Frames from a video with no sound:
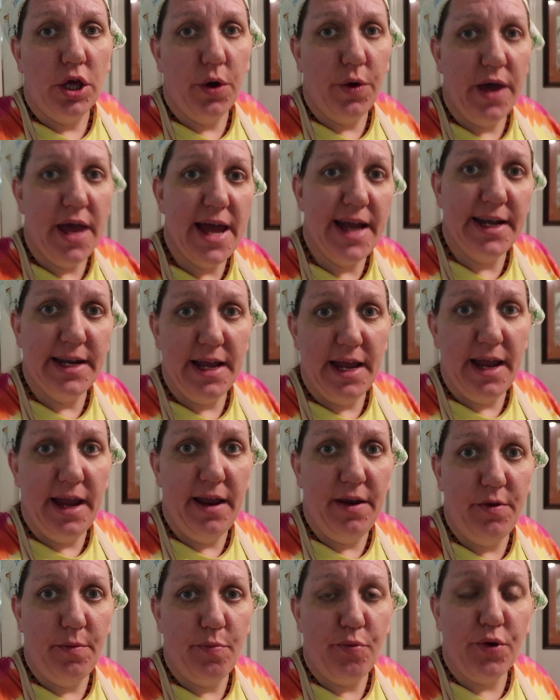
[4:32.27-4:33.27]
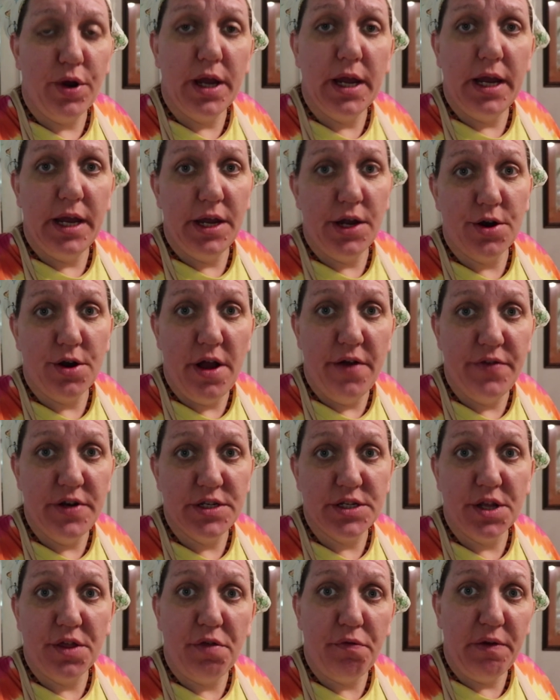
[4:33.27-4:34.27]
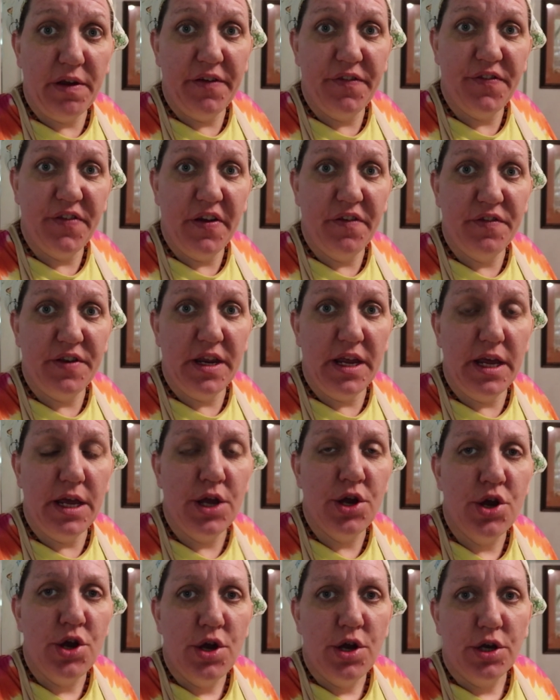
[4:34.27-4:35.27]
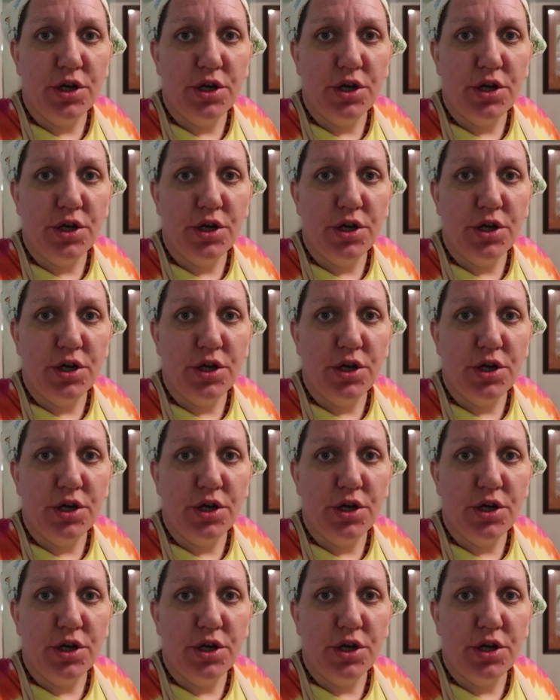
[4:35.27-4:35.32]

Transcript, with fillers: go ahead and preheat your oven to 350